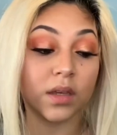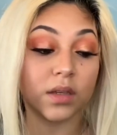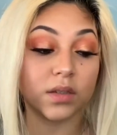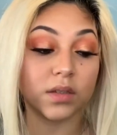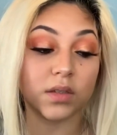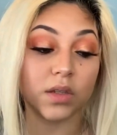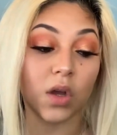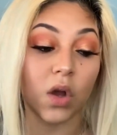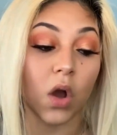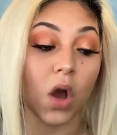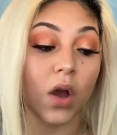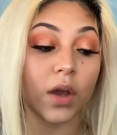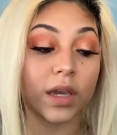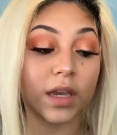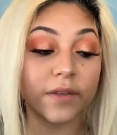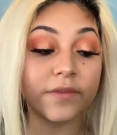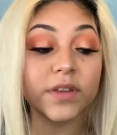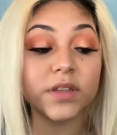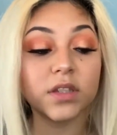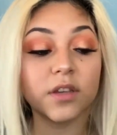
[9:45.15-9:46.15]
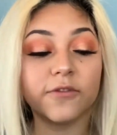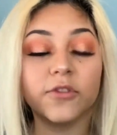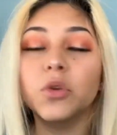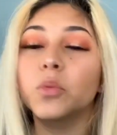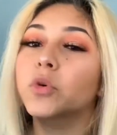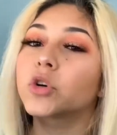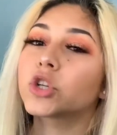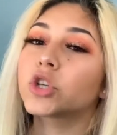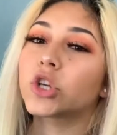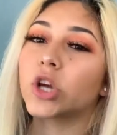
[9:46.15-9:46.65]
So I'll give this a few
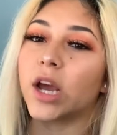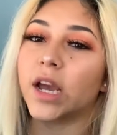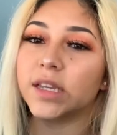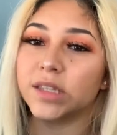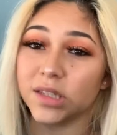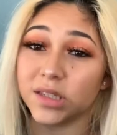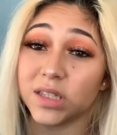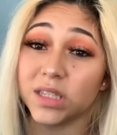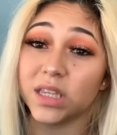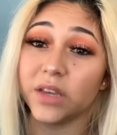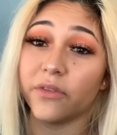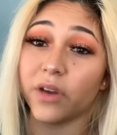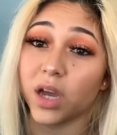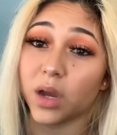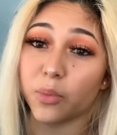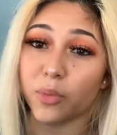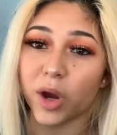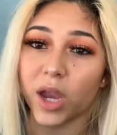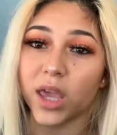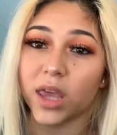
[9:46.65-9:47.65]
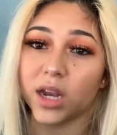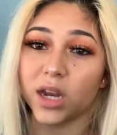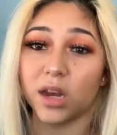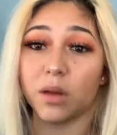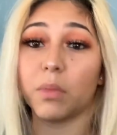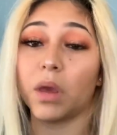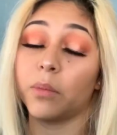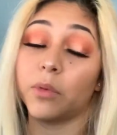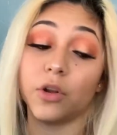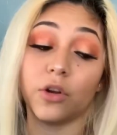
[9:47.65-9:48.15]
more tries just to see if I could break it in and
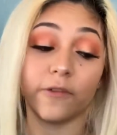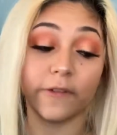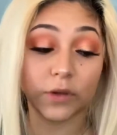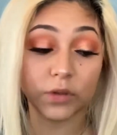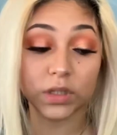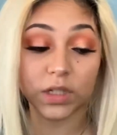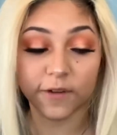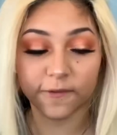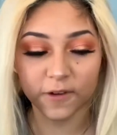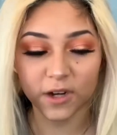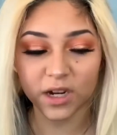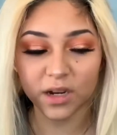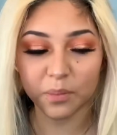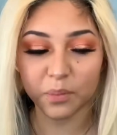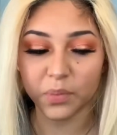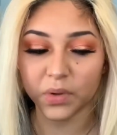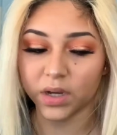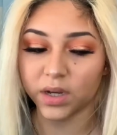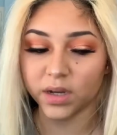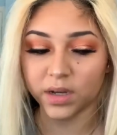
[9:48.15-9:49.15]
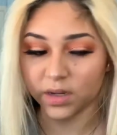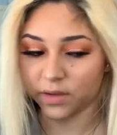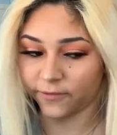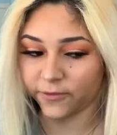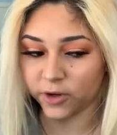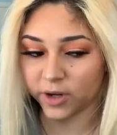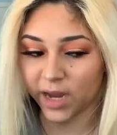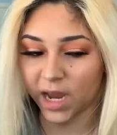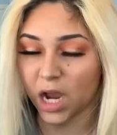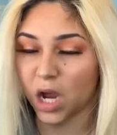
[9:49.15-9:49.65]
maybe it'll feel different. But
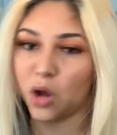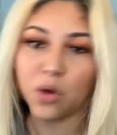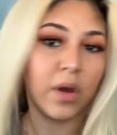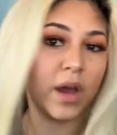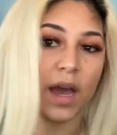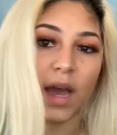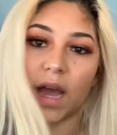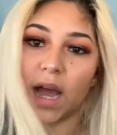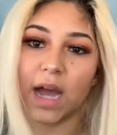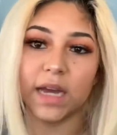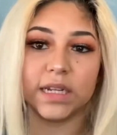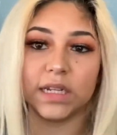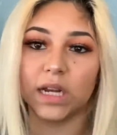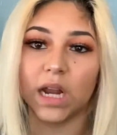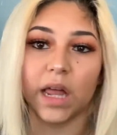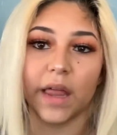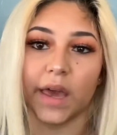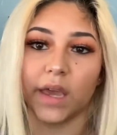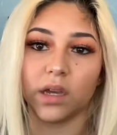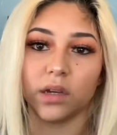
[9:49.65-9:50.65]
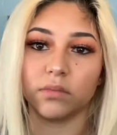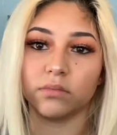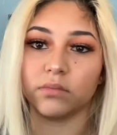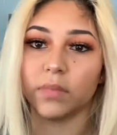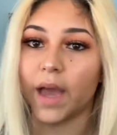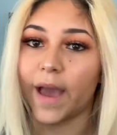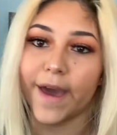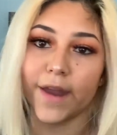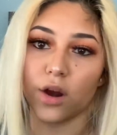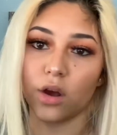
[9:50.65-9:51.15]
for now, I did not like them
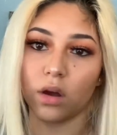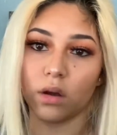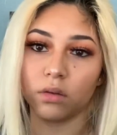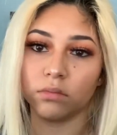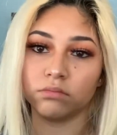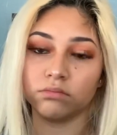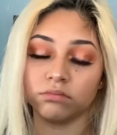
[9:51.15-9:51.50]
at all.